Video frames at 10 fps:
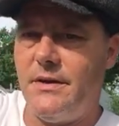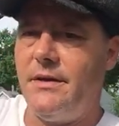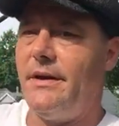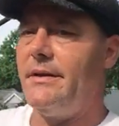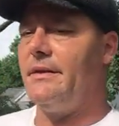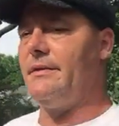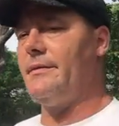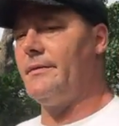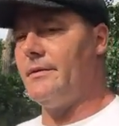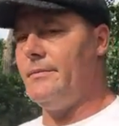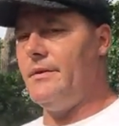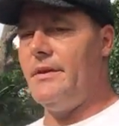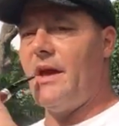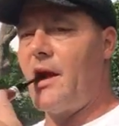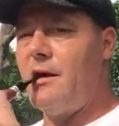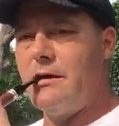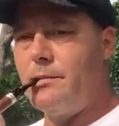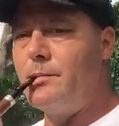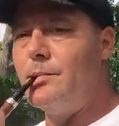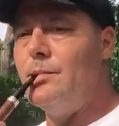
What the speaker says: I did not think they were going to be that good.